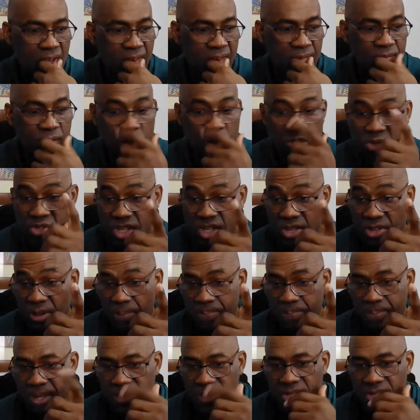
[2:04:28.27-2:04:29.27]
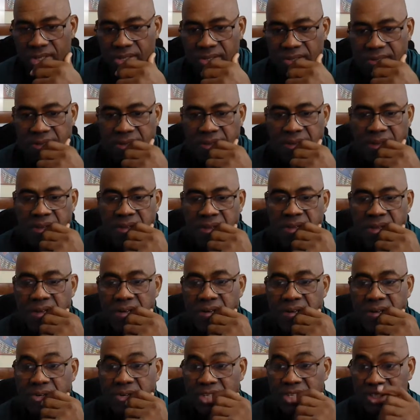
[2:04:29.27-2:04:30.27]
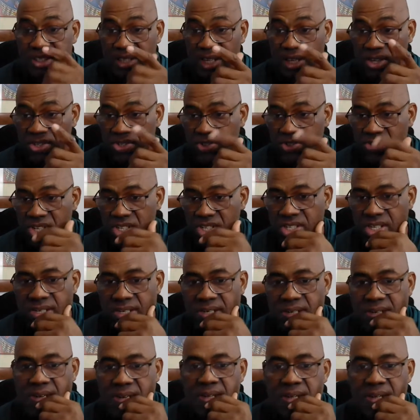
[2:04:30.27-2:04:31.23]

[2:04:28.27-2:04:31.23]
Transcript: for using your picture for this illustration.